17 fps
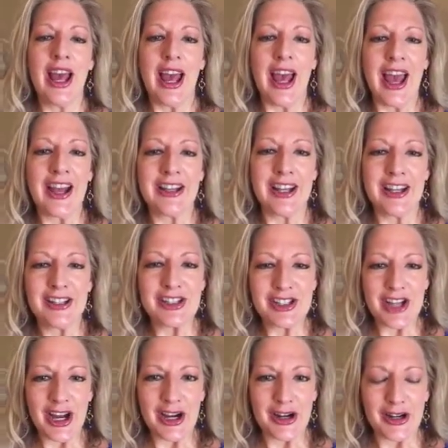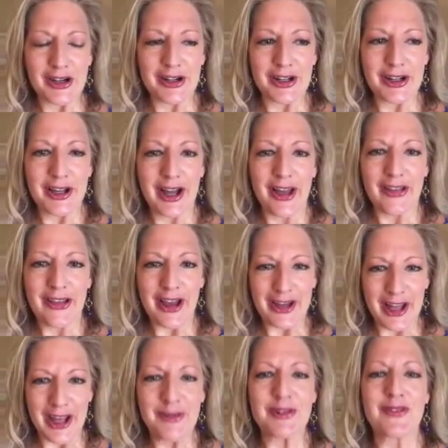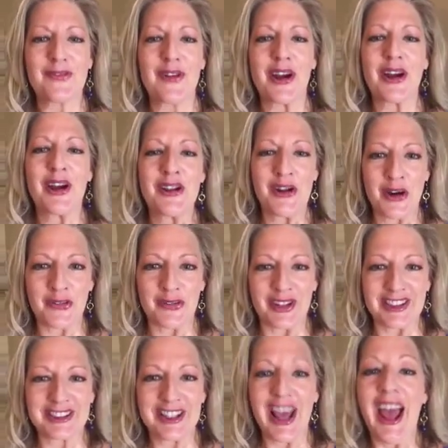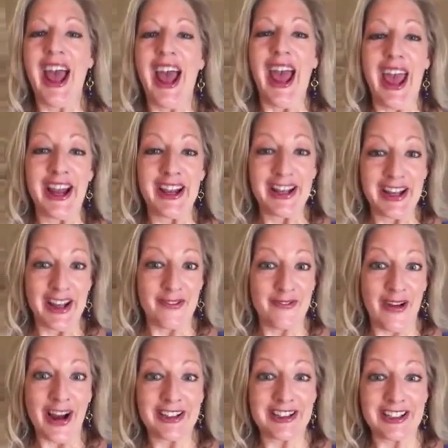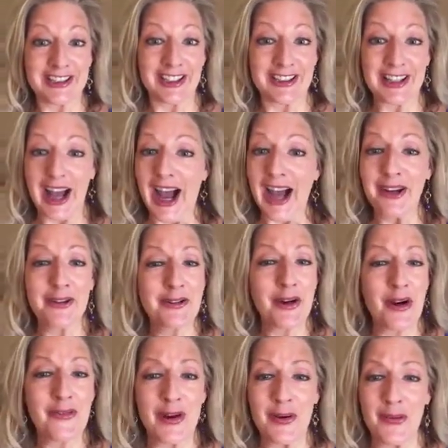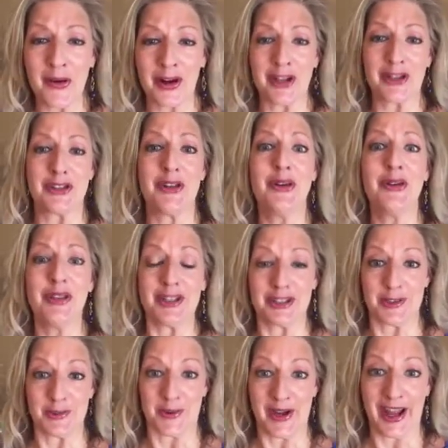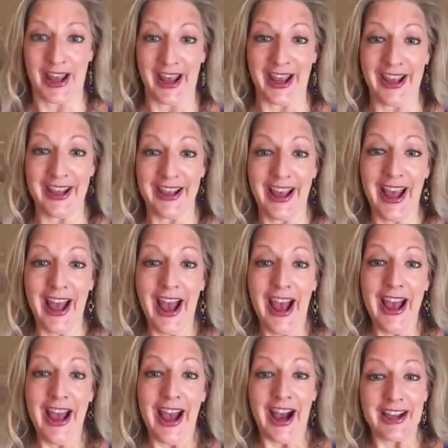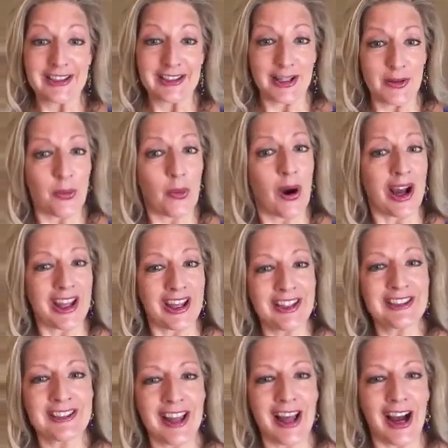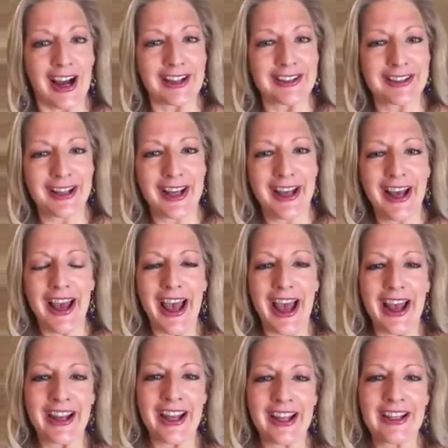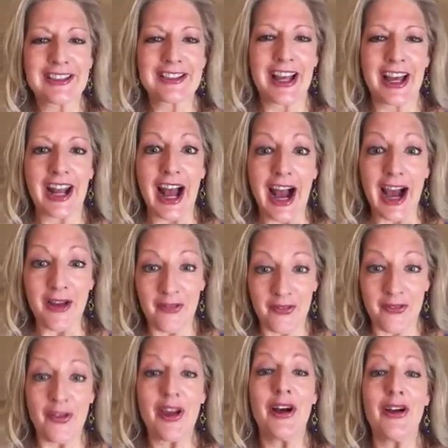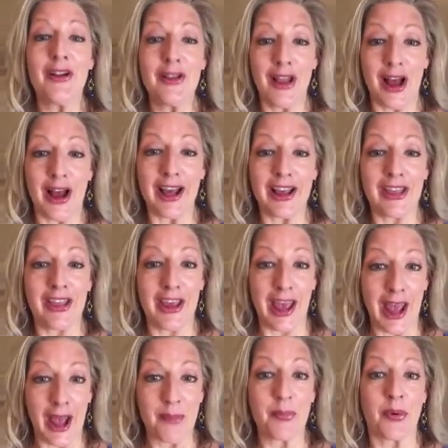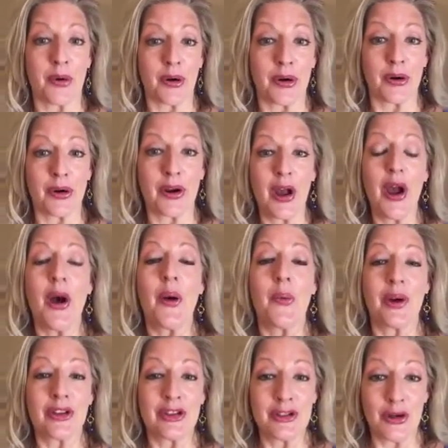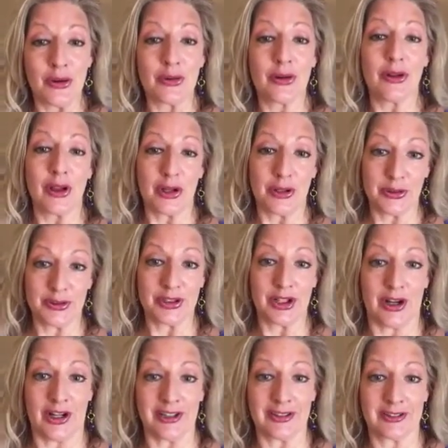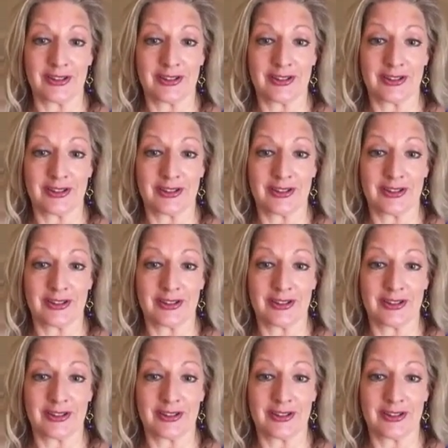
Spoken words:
And he shared that he was very nervous. And in fact, he says, "I don't know if I want to do this, Renee." I said, "Why is that?" And he said, "I feel like the emperor with no clothes on."